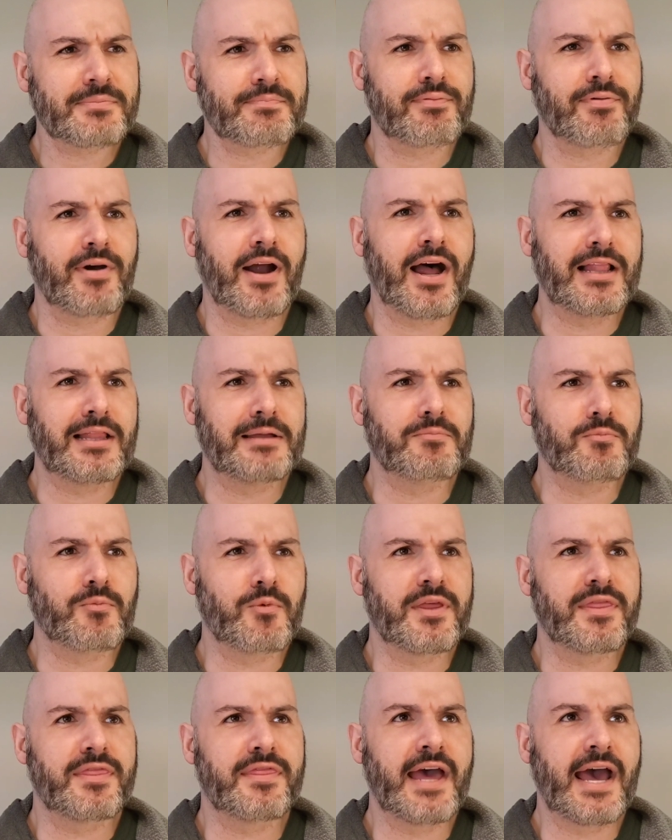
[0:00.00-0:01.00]
problem
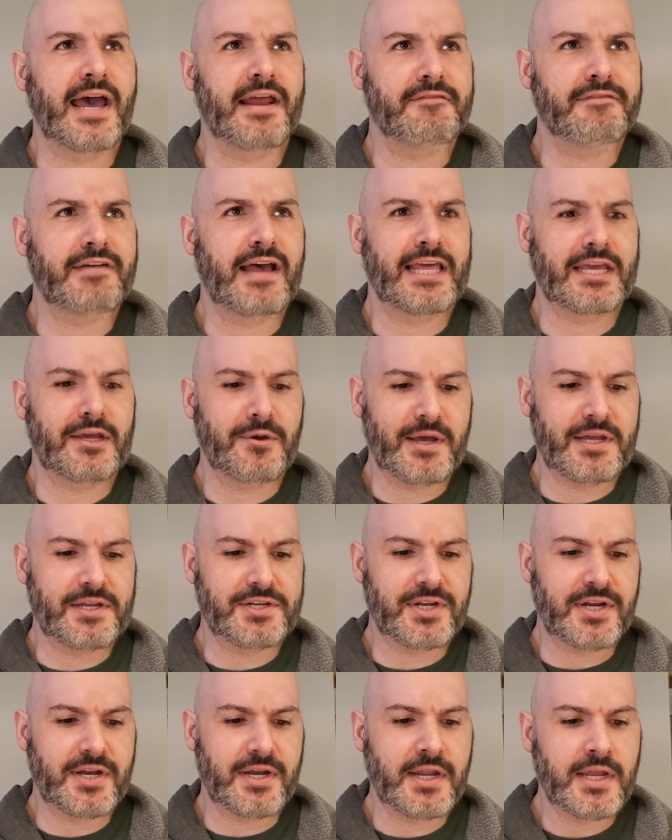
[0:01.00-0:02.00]
with that
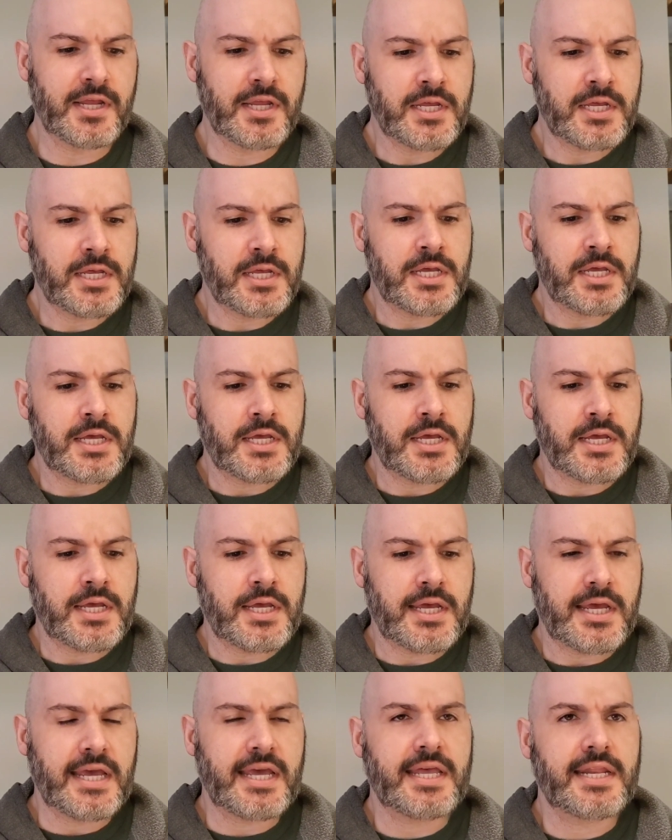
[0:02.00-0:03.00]
valuation.
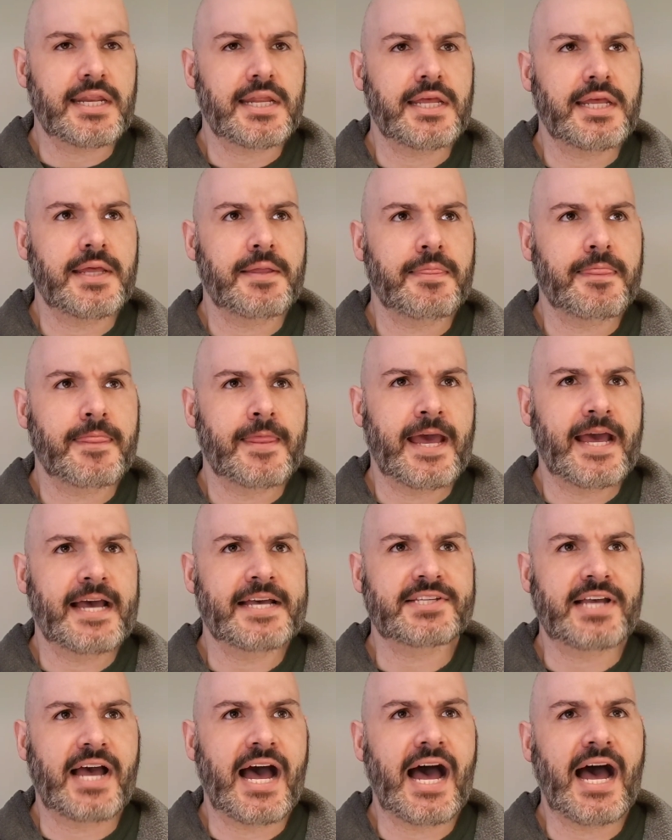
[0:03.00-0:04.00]
It
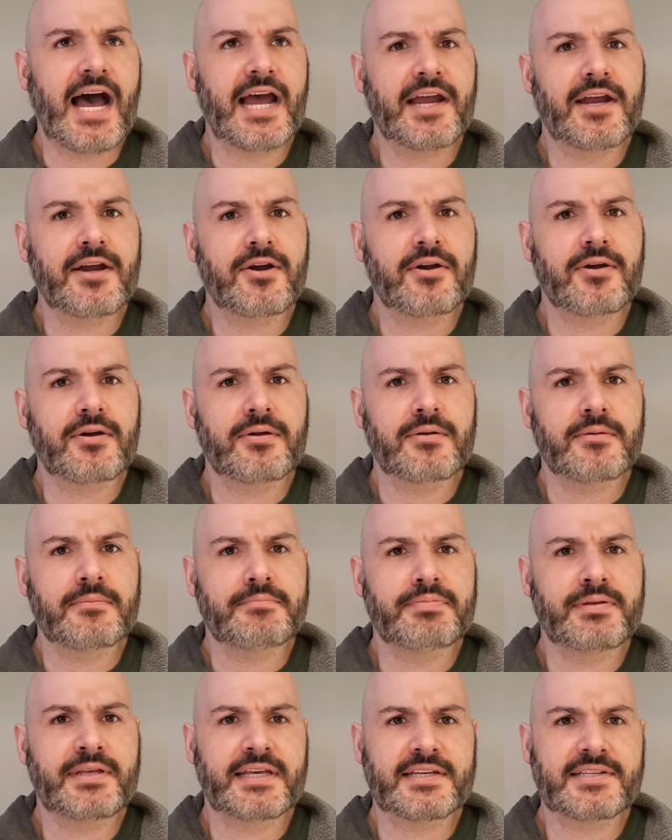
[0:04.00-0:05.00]
has a higher
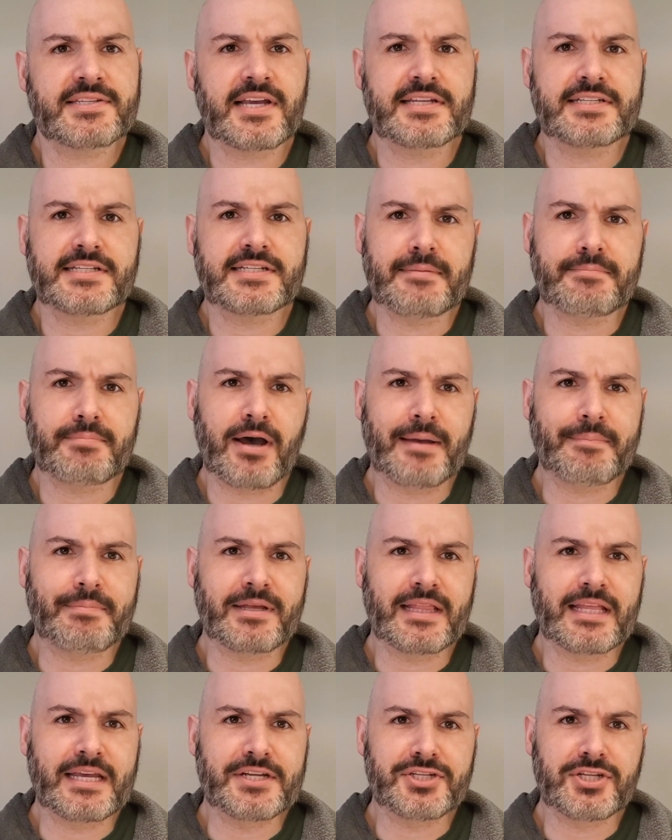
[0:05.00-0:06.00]
PSA 10
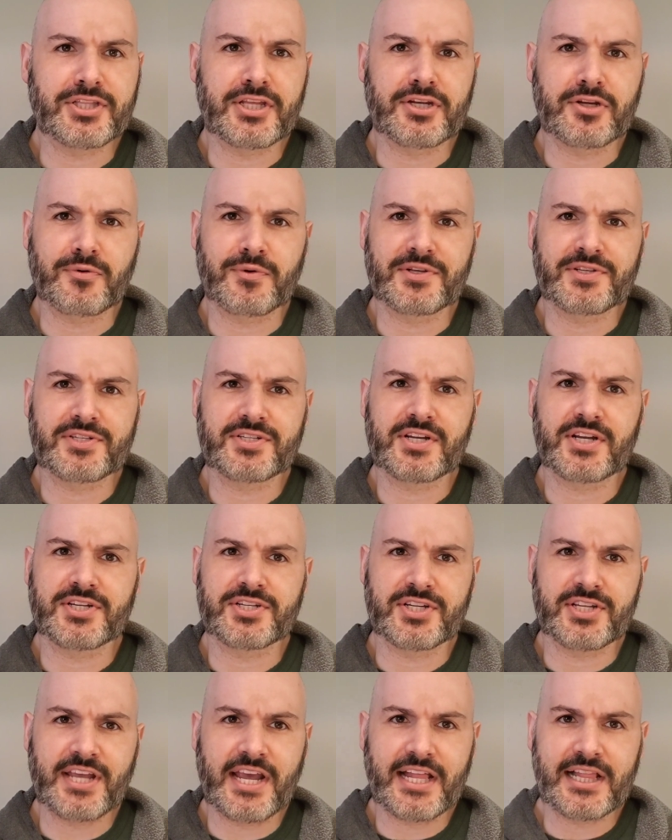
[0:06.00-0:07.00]
population than
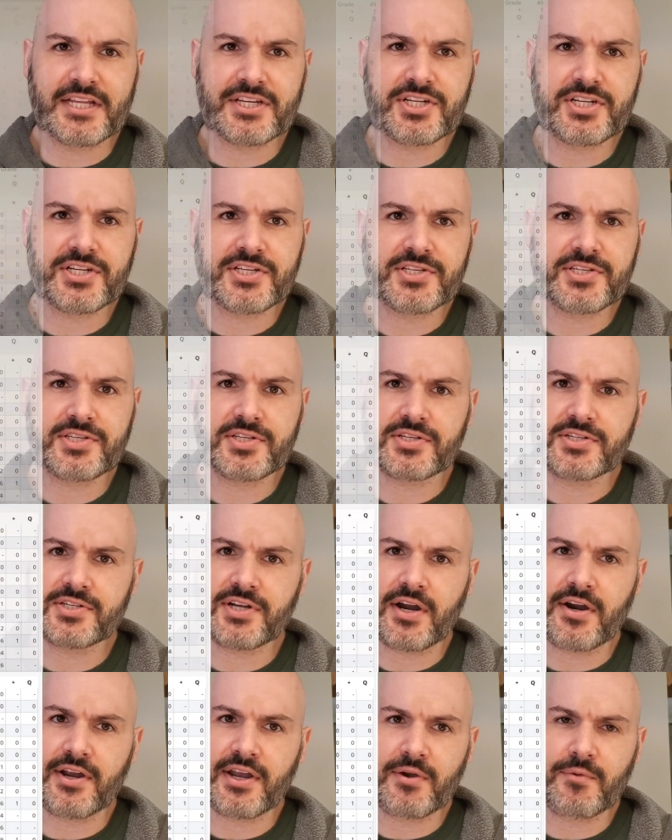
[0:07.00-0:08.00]
Christian Yelich's
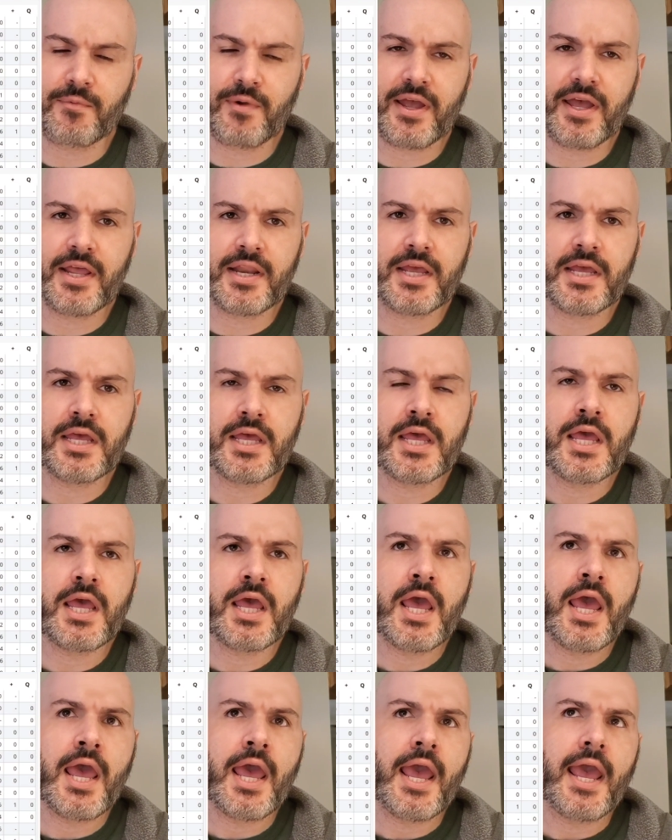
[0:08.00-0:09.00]
Target Red,
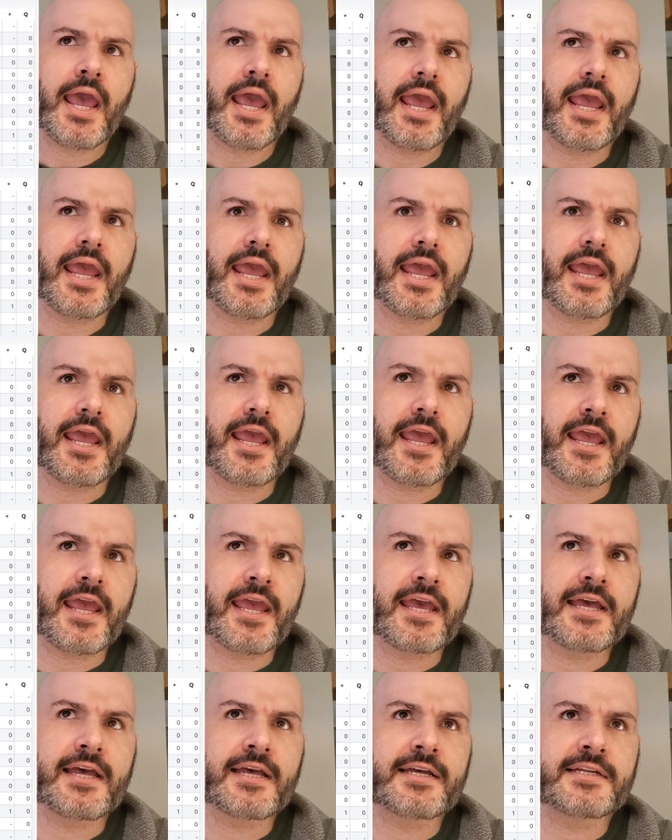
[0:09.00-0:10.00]

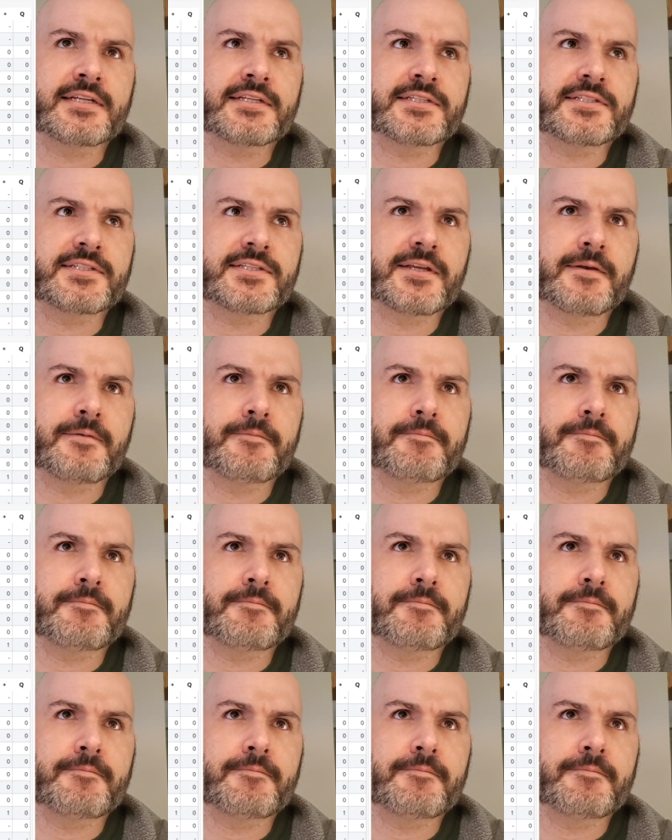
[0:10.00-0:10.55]
and